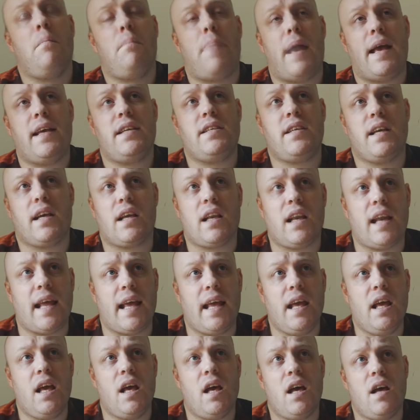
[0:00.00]

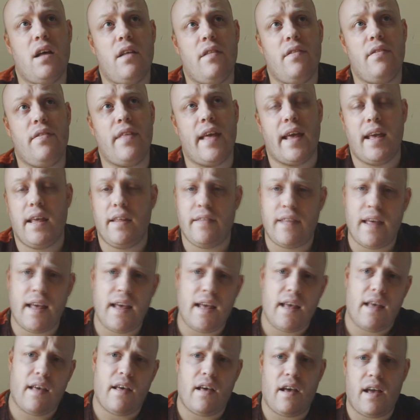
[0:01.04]
basically
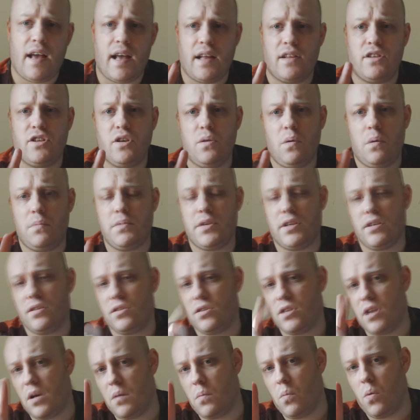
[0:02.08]
I had 2
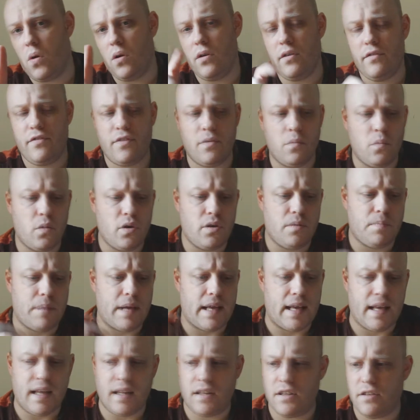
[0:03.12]
options. One of them would
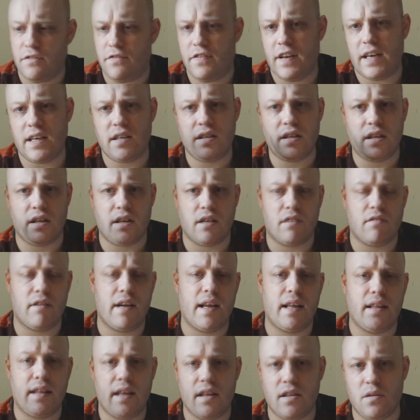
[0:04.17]
be to finish the
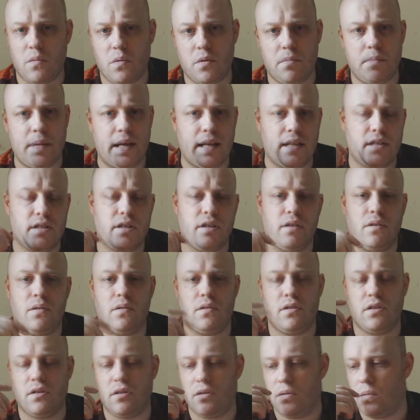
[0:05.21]
degree, the other would be
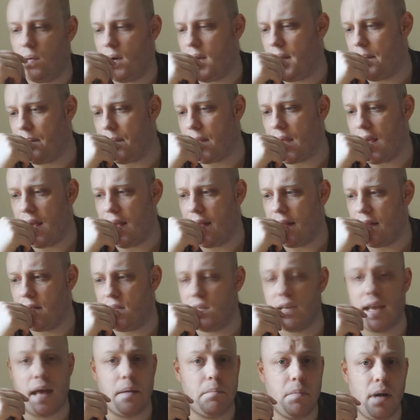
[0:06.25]
to
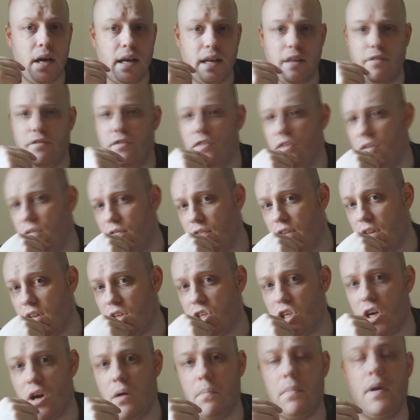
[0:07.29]
get money for the
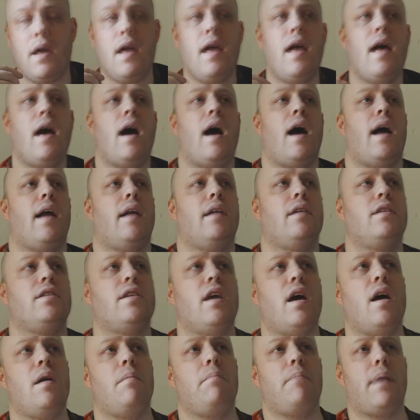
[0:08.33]
job, and
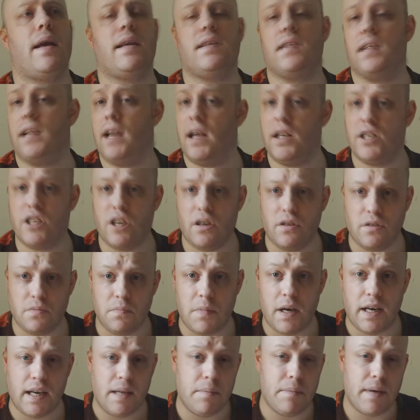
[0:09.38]
basically I chose
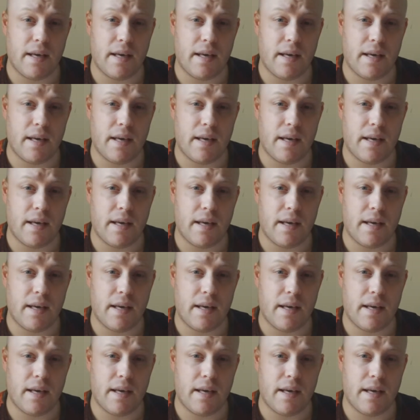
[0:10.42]
money